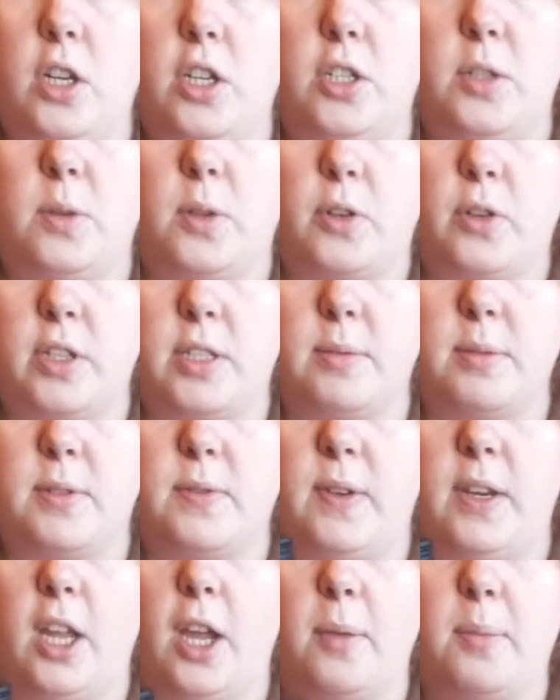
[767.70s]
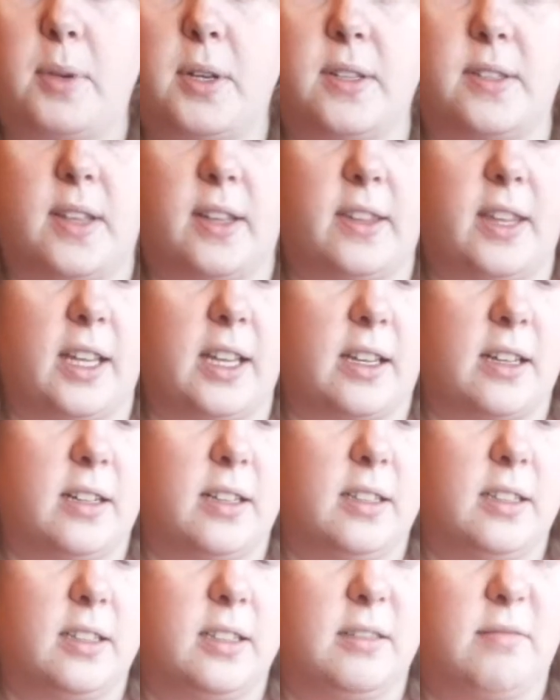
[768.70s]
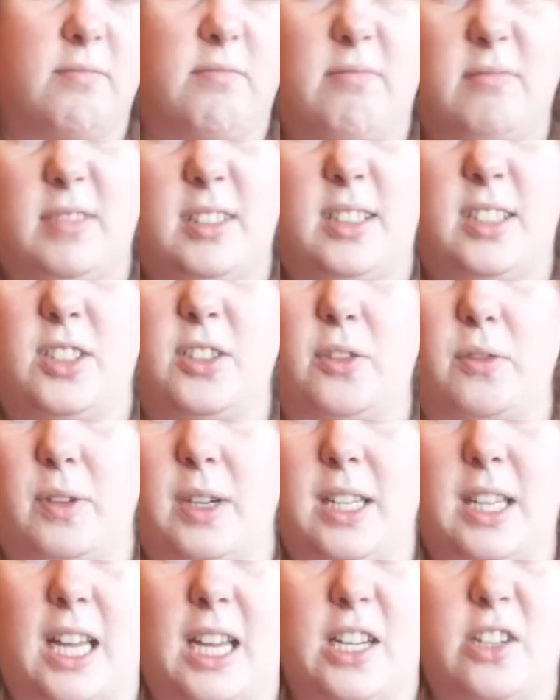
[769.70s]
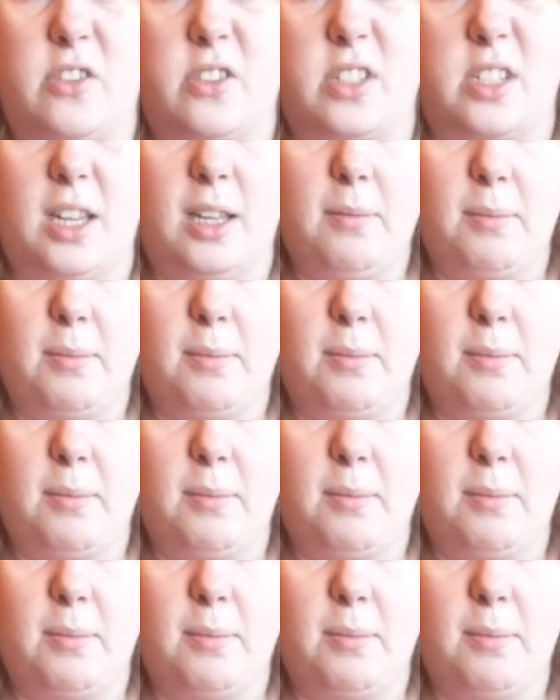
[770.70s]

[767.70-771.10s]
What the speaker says: to do a Christmas video because I think it's not really that interesting,